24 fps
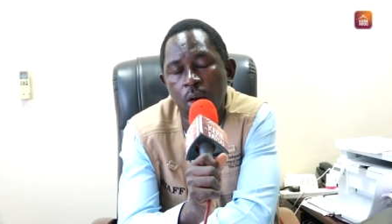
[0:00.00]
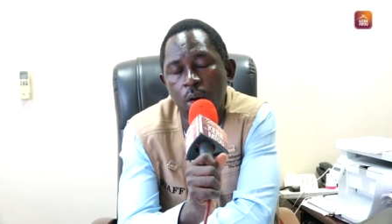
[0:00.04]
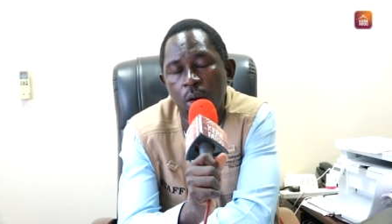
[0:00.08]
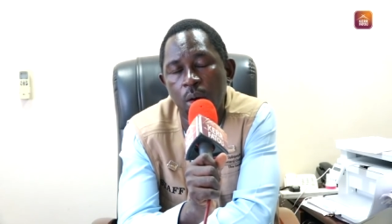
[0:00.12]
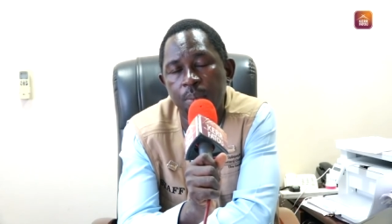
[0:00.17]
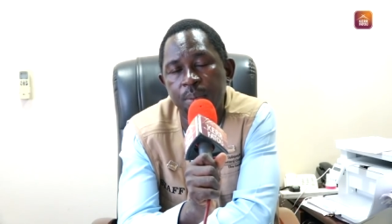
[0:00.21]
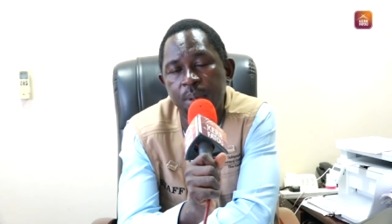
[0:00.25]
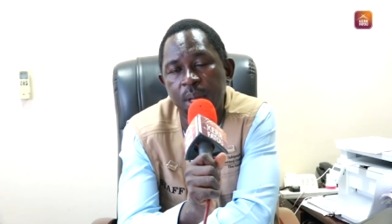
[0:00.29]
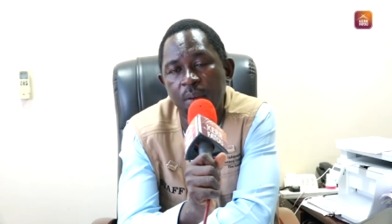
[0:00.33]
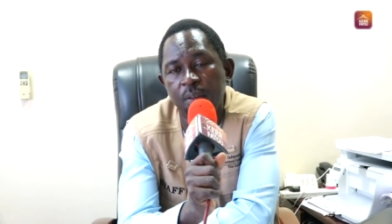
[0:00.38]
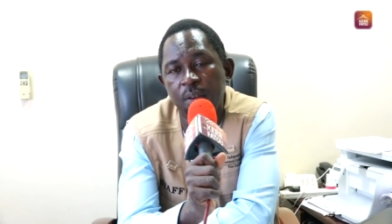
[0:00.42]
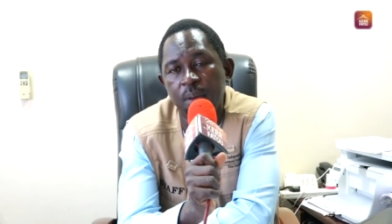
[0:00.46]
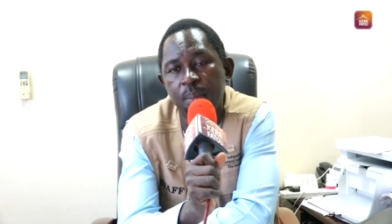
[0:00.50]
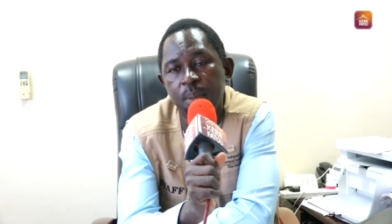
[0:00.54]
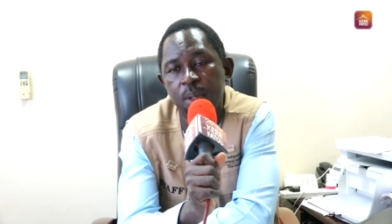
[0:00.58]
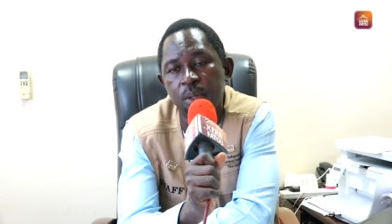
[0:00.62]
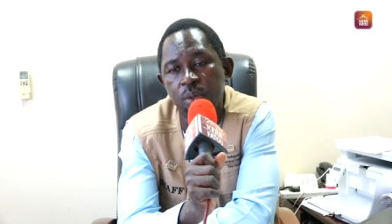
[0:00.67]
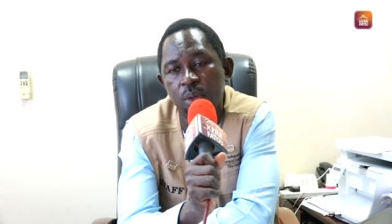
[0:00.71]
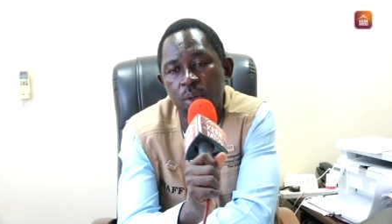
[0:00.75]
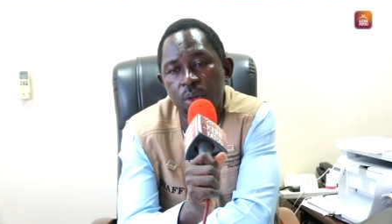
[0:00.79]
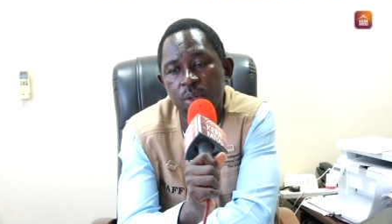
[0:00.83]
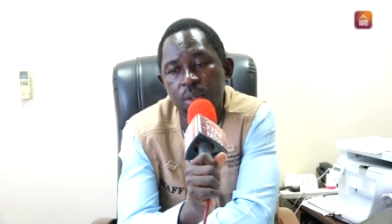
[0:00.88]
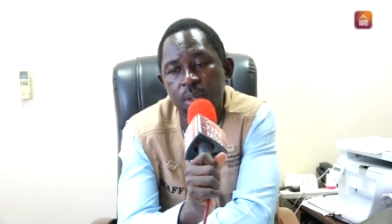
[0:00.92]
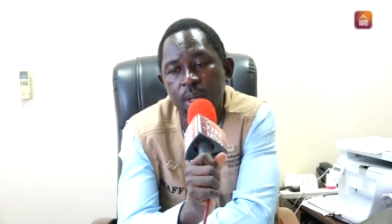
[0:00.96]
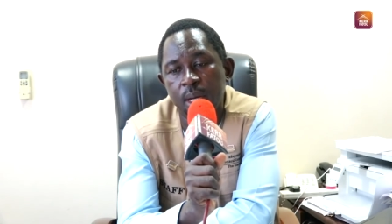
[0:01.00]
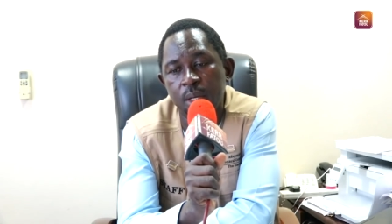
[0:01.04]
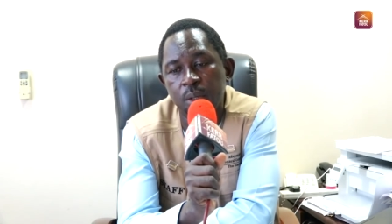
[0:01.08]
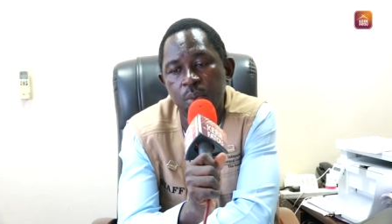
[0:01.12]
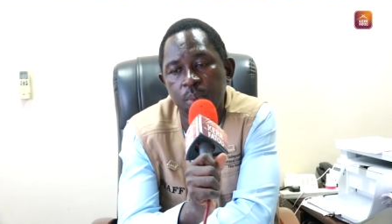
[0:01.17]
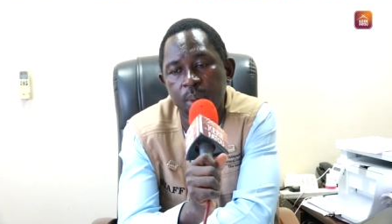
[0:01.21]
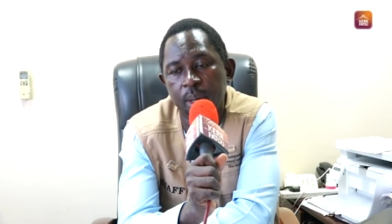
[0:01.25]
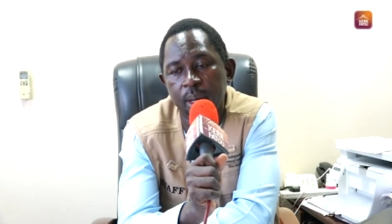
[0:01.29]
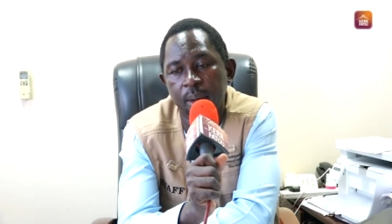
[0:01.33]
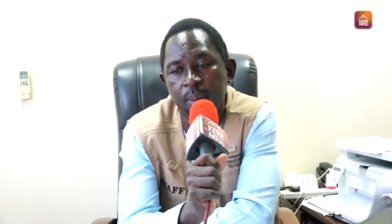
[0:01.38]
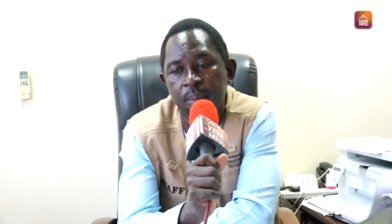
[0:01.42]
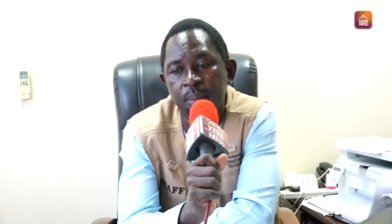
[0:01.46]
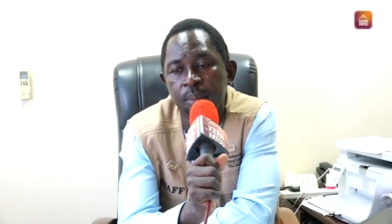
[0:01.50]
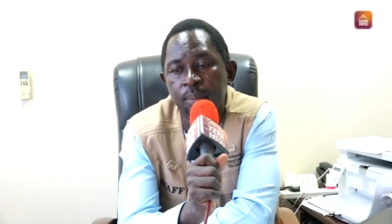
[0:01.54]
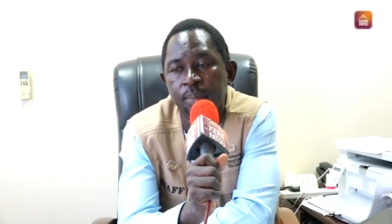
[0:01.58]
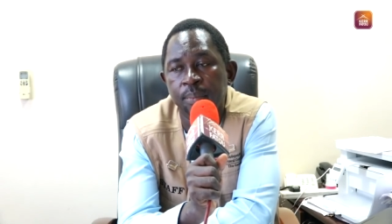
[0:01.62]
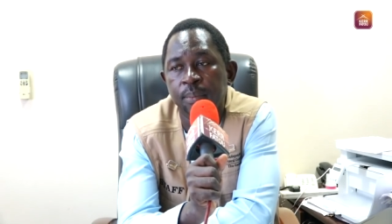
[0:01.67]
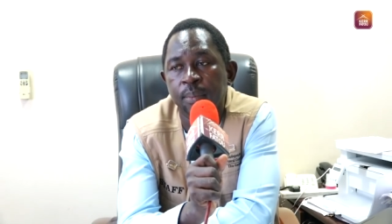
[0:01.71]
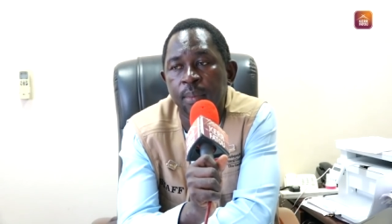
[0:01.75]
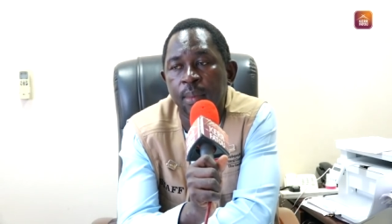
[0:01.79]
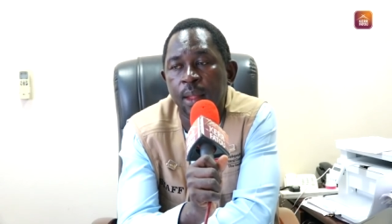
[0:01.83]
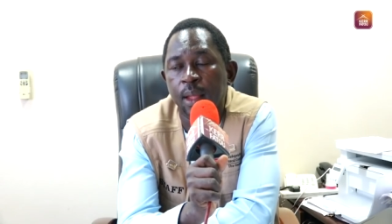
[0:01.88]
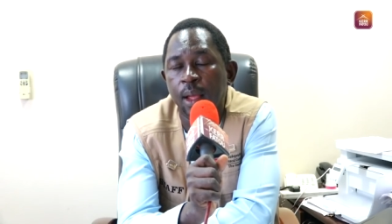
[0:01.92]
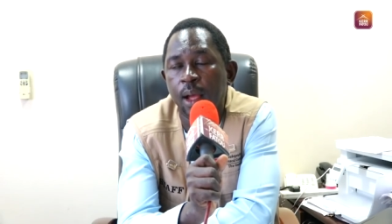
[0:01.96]
observer missions as well.
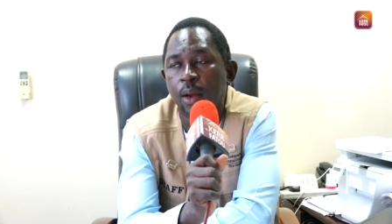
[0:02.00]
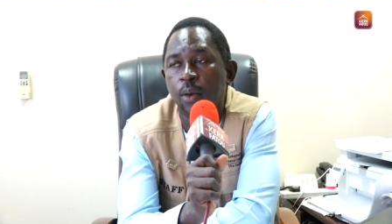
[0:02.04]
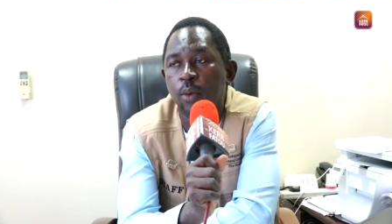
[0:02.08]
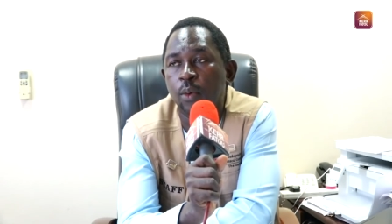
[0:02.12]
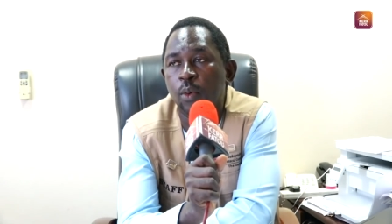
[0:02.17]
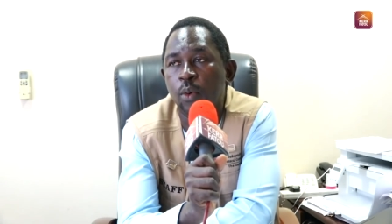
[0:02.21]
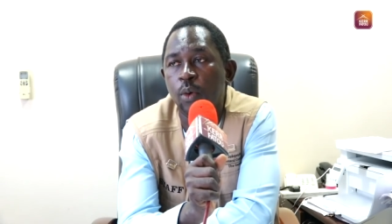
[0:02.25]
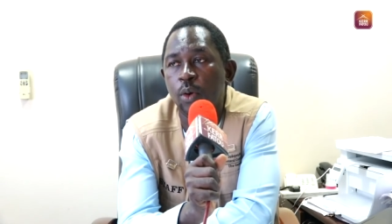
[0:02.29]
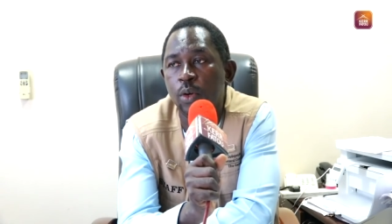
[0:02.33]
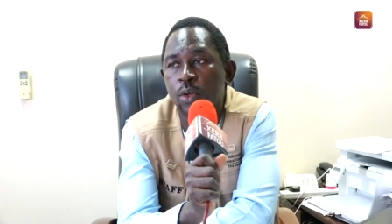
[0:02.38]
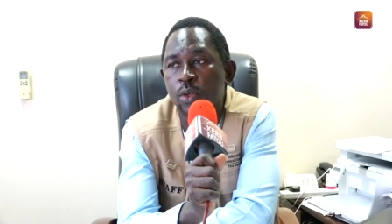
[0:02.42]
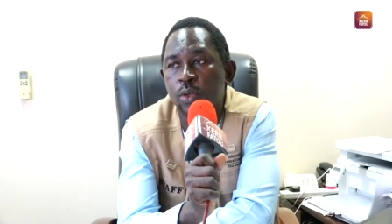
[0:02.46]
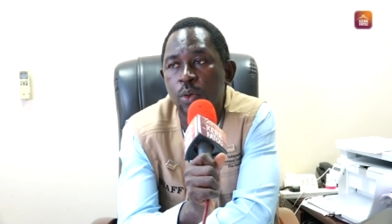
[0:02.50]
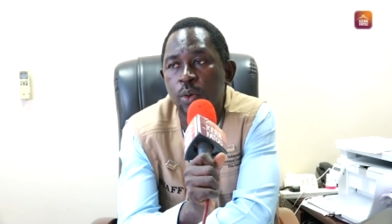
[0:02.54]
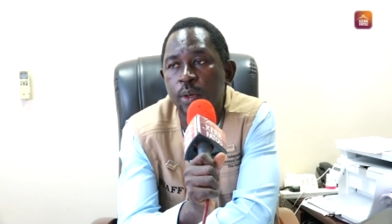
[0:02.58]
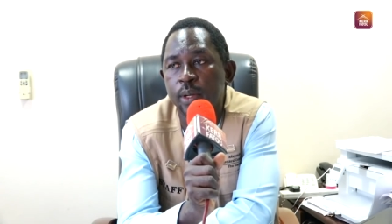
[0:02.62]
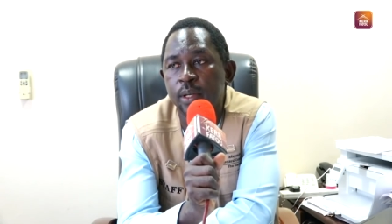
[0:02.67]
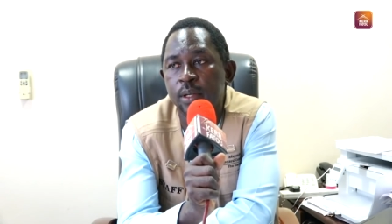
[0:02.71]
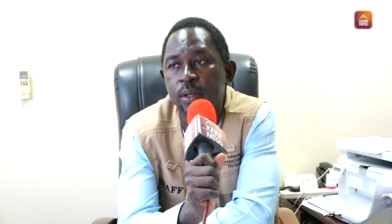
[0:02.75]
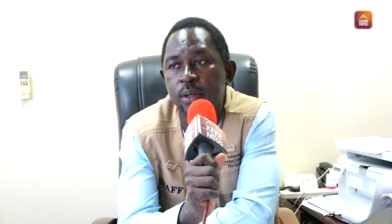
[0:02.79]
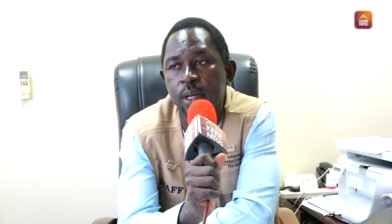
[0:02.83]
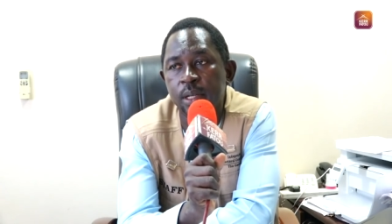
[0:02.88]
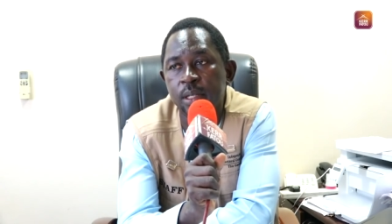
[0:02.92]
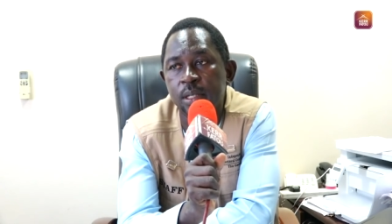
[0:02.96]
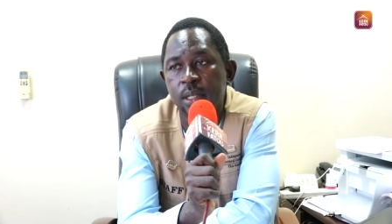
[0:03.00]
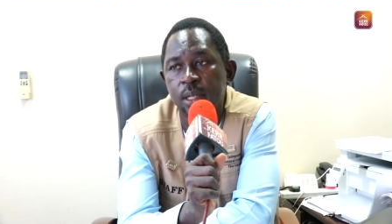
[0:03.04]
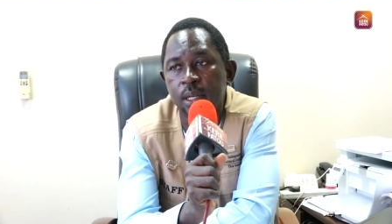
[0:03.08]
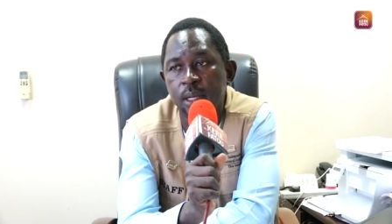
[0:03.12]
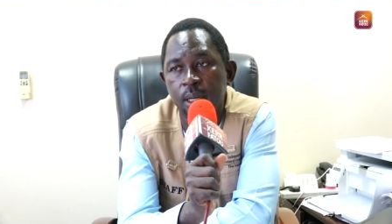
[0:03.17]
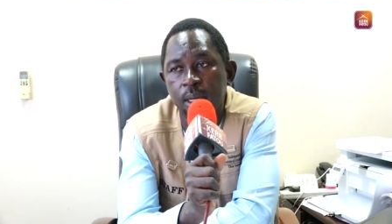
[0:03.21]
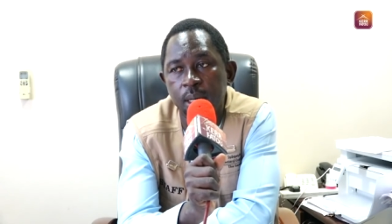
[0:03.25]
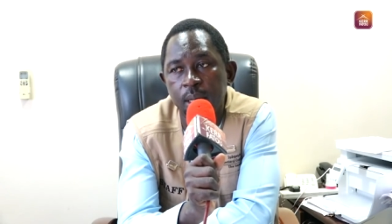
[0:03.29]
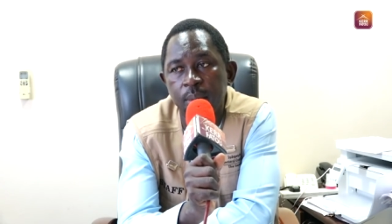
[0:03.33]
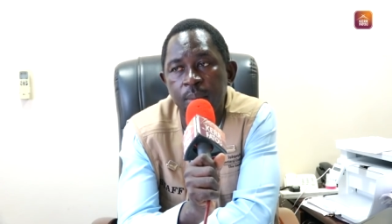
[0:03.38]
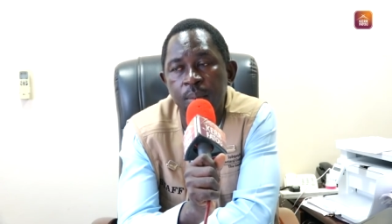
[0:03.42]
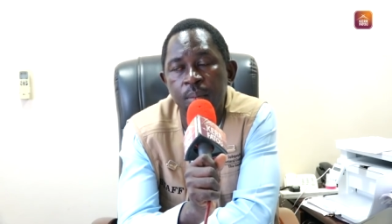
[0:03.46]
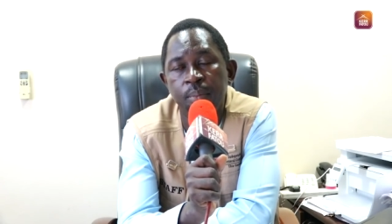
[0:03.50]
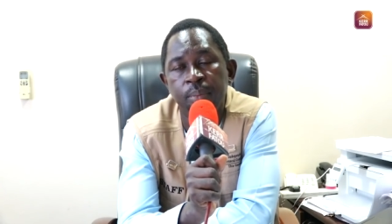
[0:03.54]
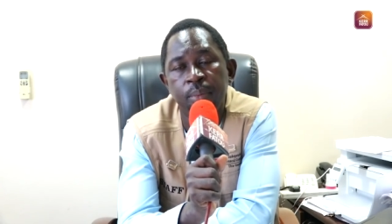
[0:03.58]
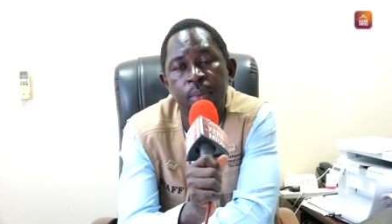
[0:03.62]
And also, interestingly,